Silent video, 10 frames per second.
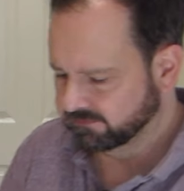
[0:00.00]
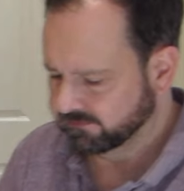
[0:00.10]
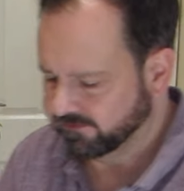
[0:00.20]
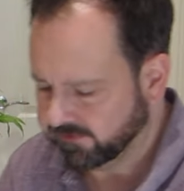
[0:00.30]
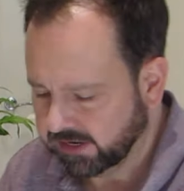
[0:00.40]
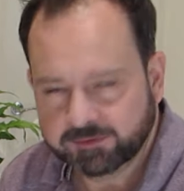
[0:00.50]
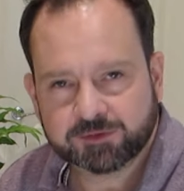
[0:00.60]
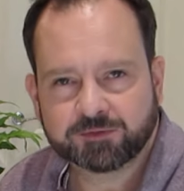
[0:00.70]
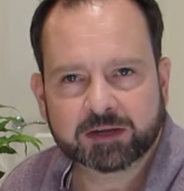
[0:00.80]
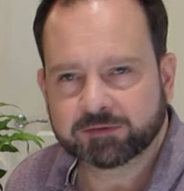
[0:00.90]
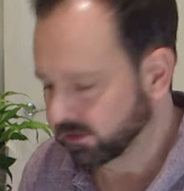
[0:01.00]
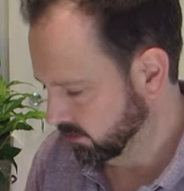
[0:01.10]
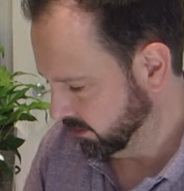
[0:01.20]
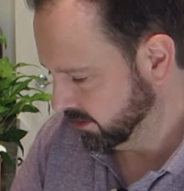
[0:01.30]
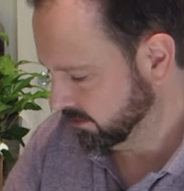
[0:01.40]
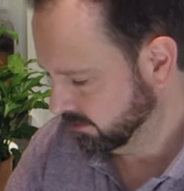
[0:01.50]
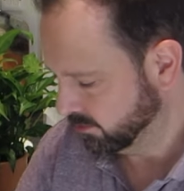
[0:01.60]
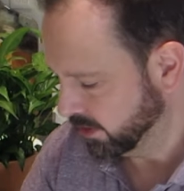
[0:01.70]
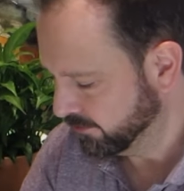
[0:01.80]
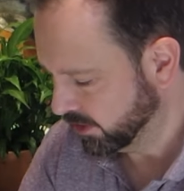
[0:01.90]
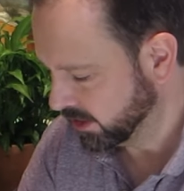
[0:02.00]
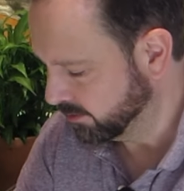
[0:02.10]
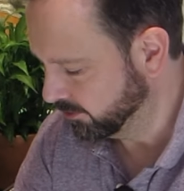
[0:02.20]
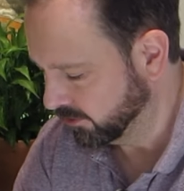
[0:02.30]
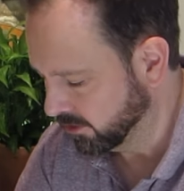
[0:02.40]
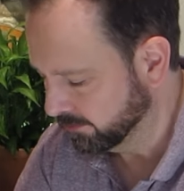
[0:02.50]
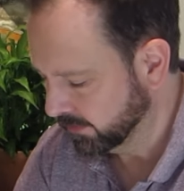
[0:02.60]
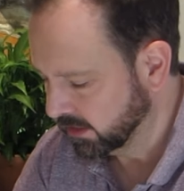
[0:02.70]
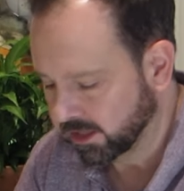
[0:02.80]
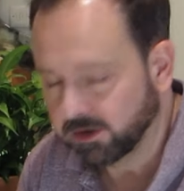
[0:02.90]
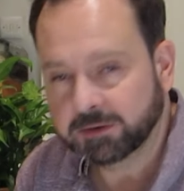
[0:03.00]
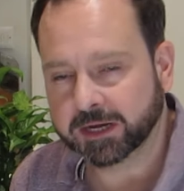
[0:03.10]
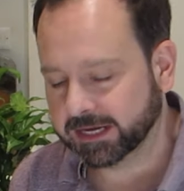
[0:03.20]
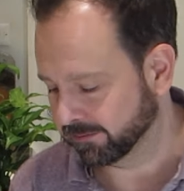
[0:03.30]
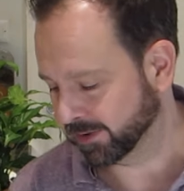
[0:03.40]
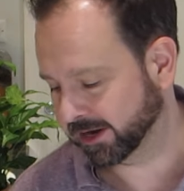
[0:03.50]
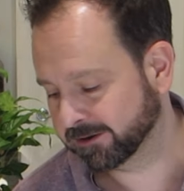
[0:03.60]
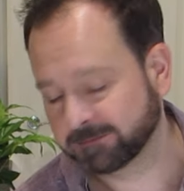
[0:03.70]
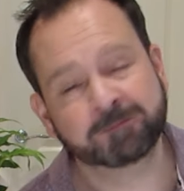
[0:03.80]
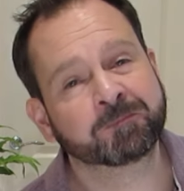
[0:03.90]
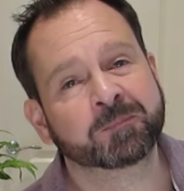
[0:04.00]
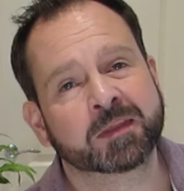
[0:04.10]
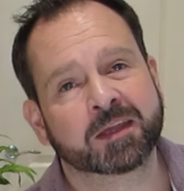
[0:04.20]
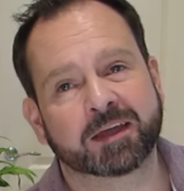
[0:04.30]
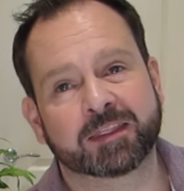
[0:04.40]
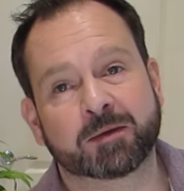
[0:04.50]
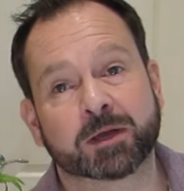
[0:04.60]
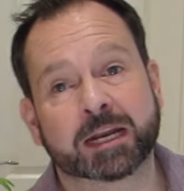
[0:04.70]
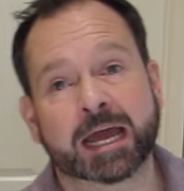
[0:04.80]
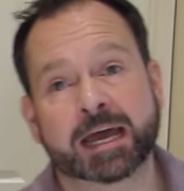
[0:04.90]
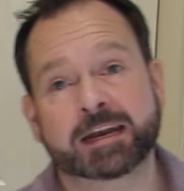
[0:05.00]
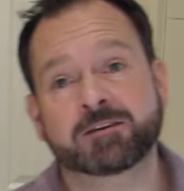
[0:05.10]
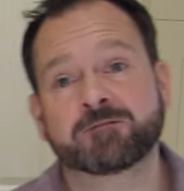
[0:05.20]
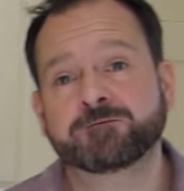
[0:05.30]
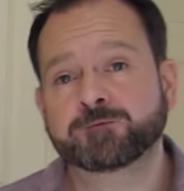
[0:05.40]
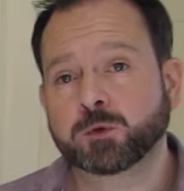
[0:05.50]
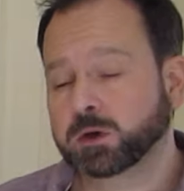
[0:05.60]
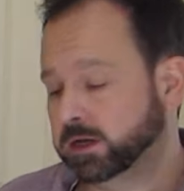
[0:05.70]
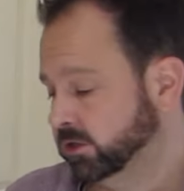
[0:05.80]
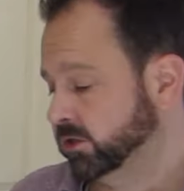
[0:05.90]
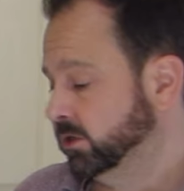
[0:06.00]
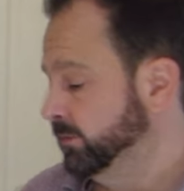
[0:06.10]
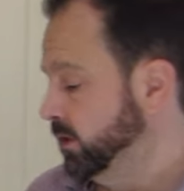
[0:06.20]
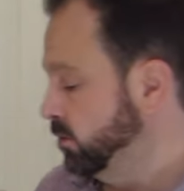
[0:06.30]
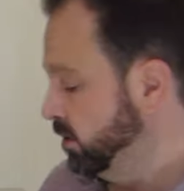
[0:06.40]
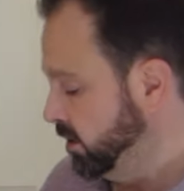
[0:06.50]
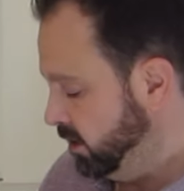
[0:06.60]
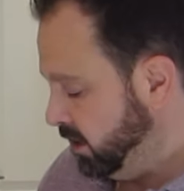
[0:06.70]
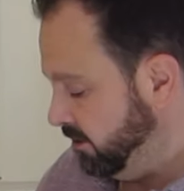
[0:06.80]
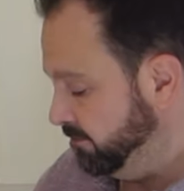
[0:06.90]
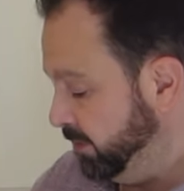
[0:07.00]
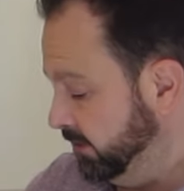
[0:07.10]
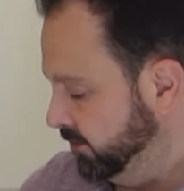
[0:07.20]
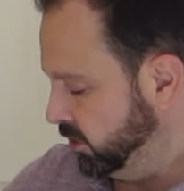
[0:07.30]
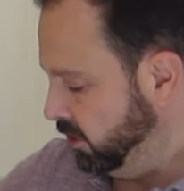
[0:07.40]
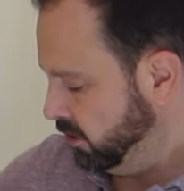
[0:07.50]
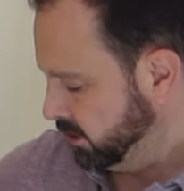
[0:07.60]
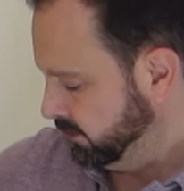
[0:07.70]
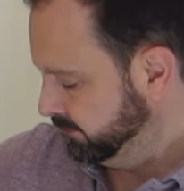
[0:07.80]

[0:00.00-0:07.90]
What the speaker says: flavour's flavour, you know. Wherever it comes from can only make it better. And then we're going to add in 400 ml of beef stock,